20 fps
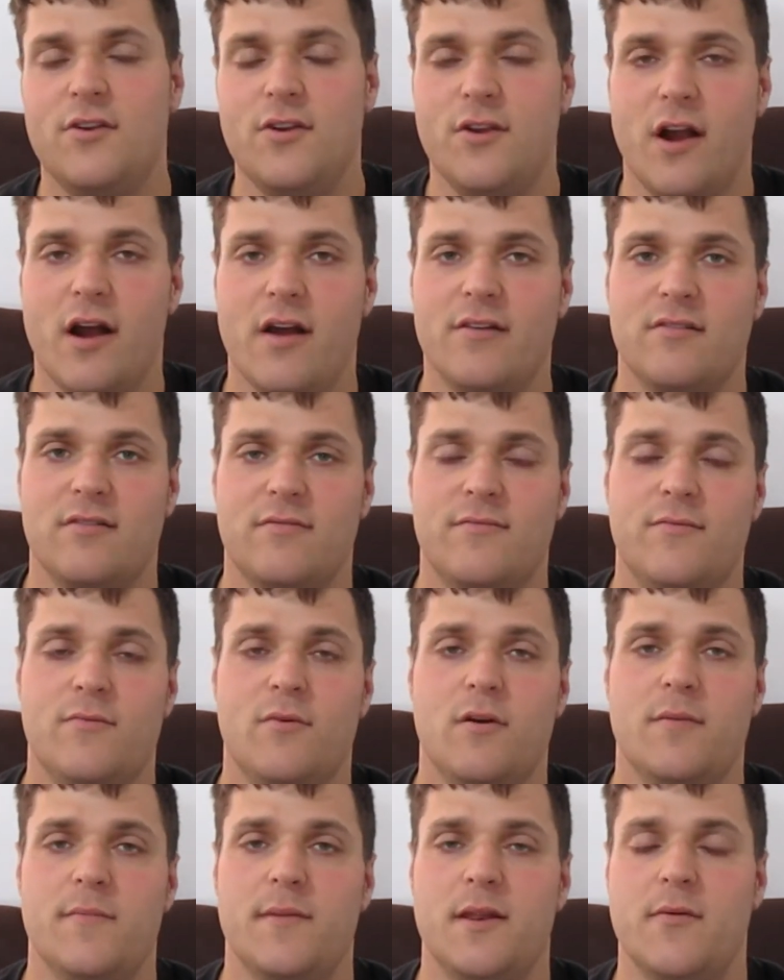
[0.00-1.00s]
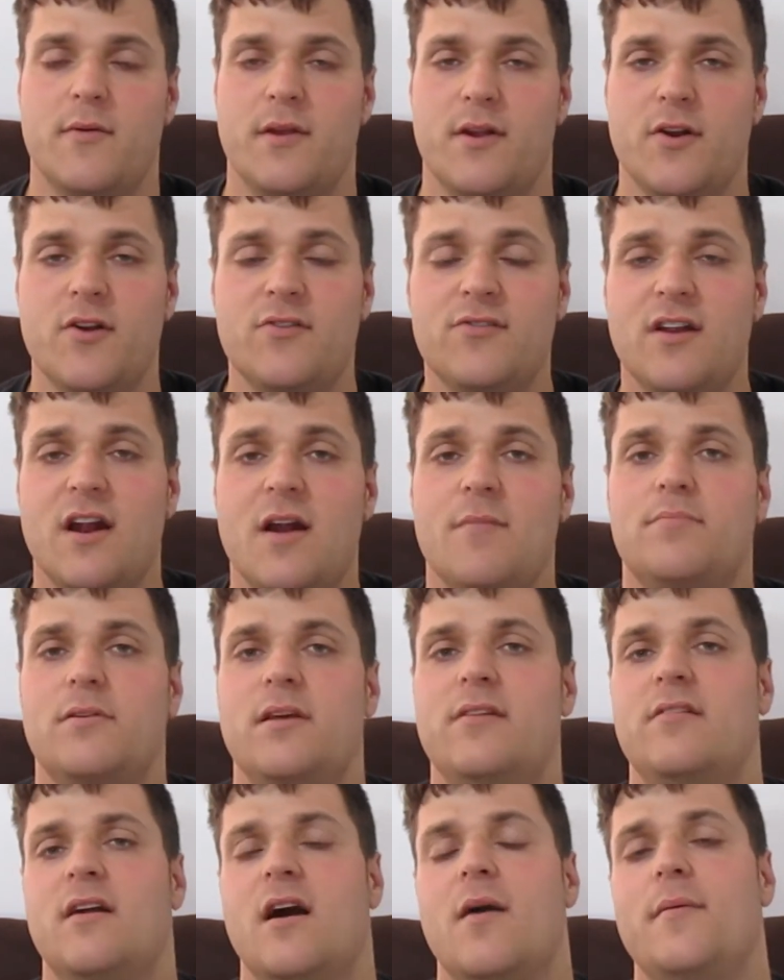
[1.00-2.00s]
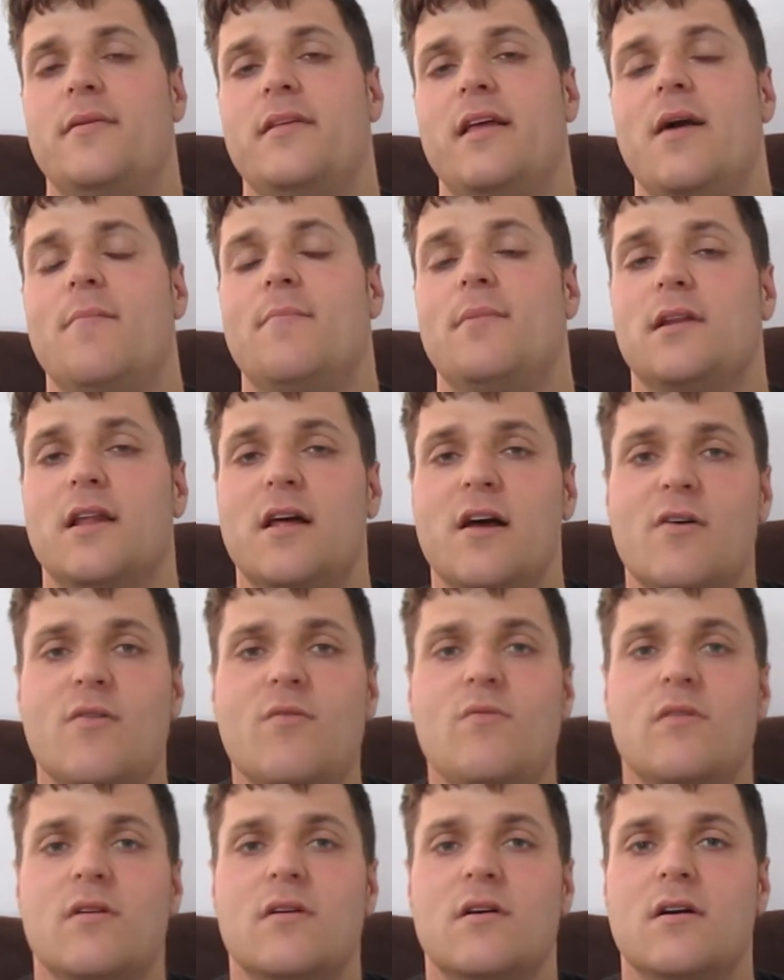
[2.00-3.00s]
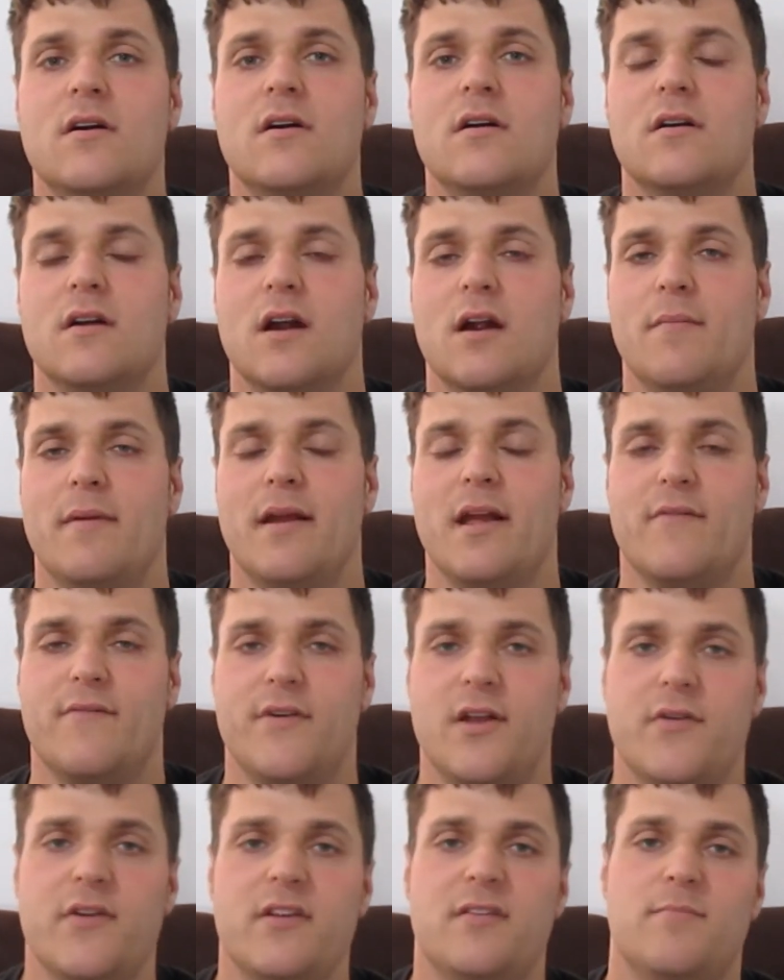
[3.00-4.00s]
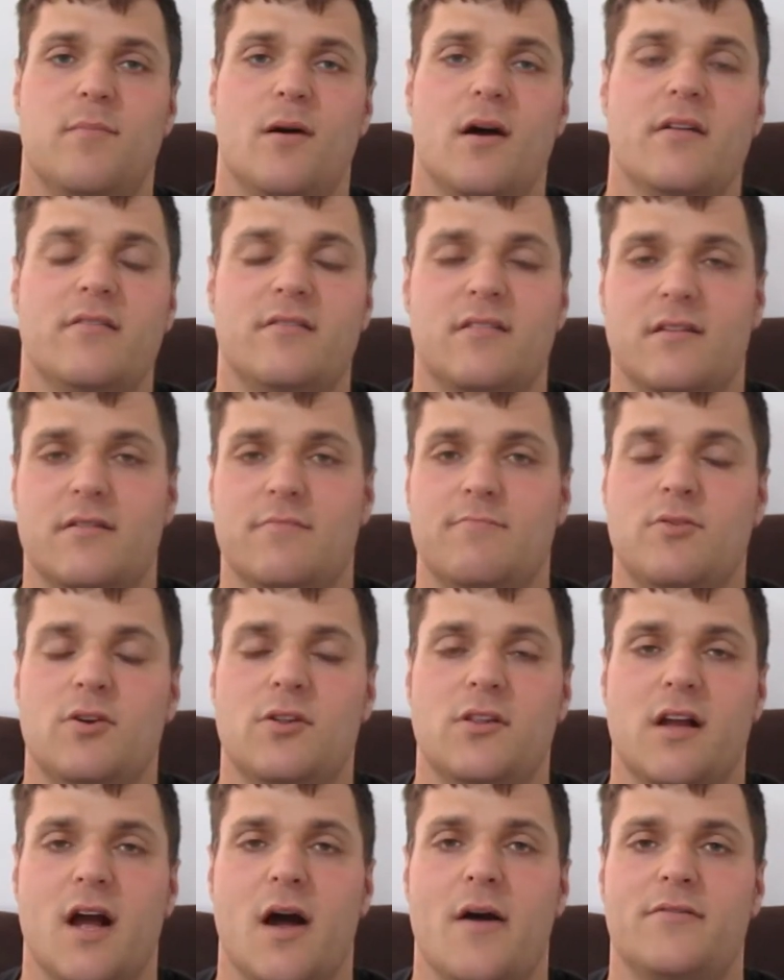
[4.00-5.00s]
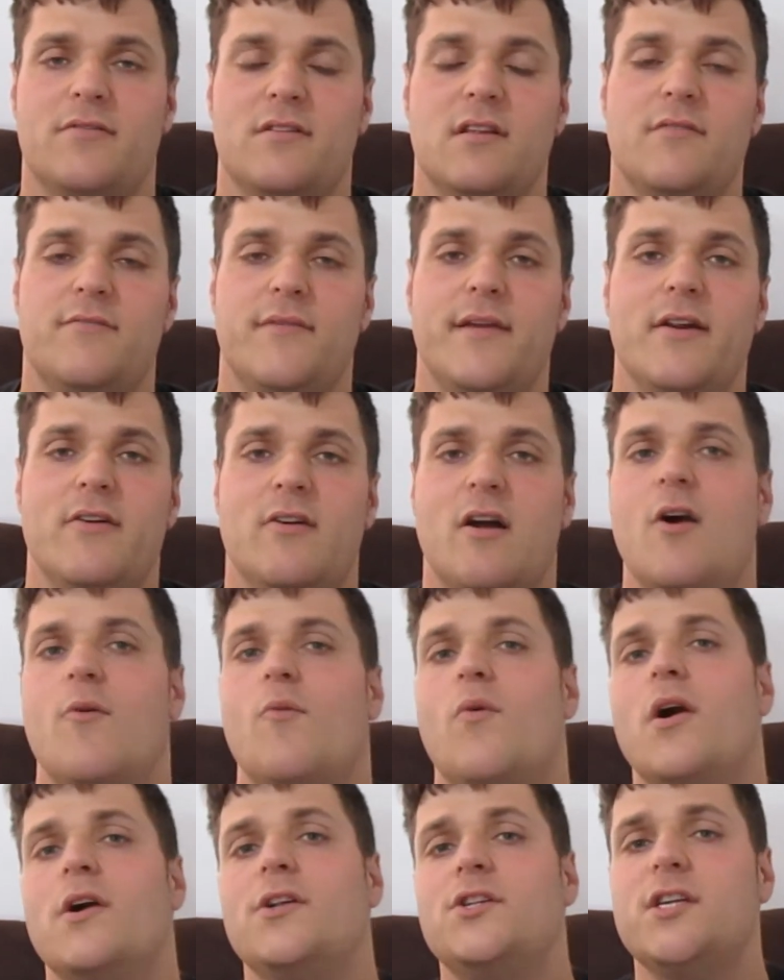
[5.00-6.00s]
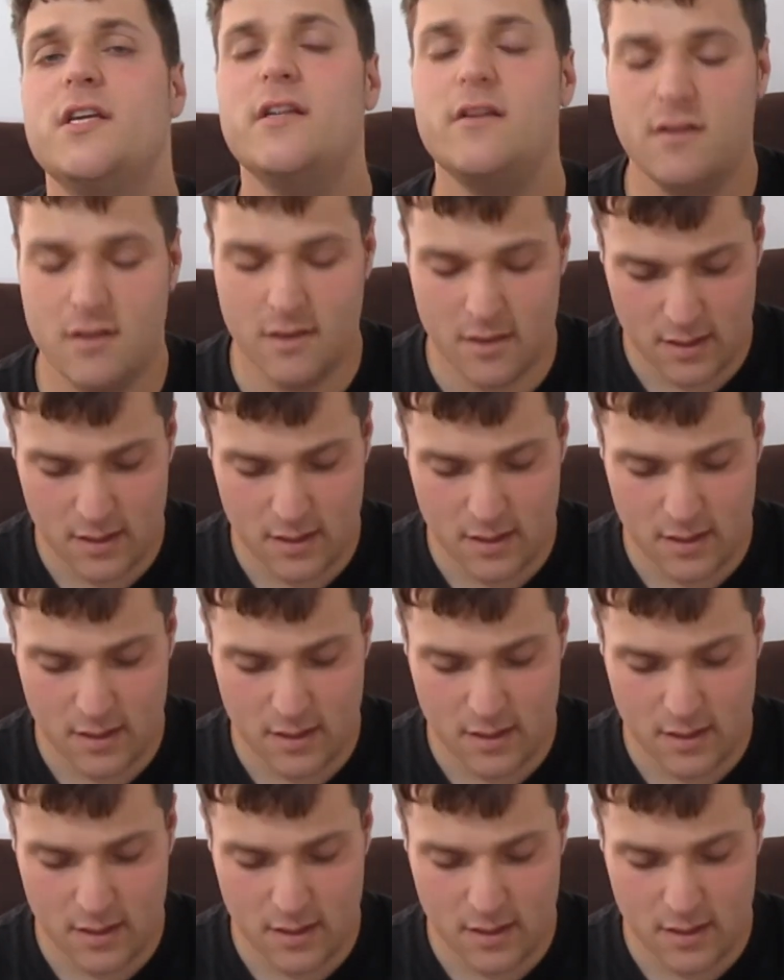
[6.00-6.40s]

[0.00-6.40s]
You guys want to know what yours are, please comment down below or make a video response and put in the comments of this video and I'll watch it.